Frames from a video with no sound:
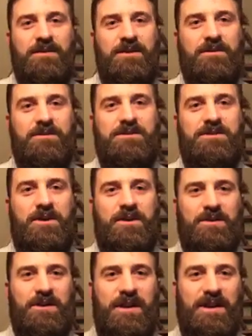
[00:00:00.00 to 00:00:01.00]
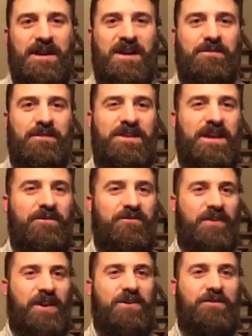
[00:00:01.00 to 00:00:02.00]
and you don't start your day kind of in that
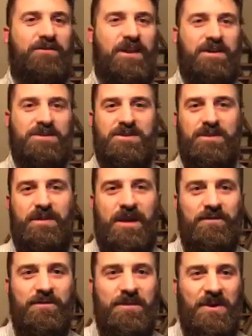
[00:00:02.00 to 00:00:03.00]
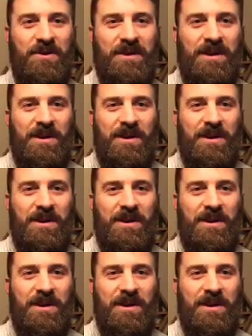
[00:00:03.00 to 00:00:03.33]
fight or flight survival mode